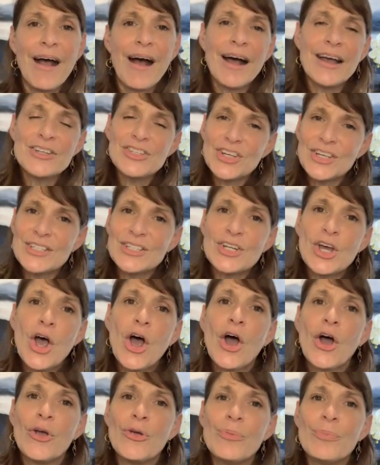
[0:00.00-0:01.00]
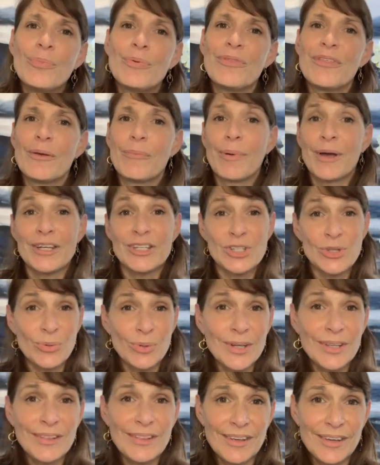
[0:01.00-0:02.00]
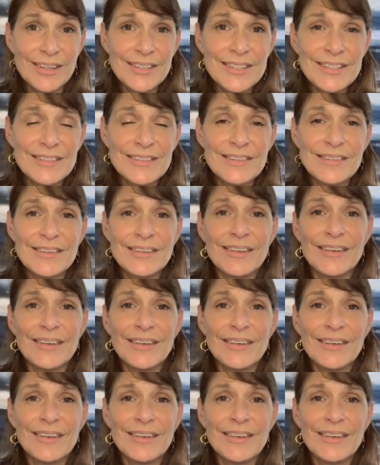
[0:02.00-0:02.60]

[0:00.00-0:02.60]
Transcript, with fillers: I just hope that by doing this,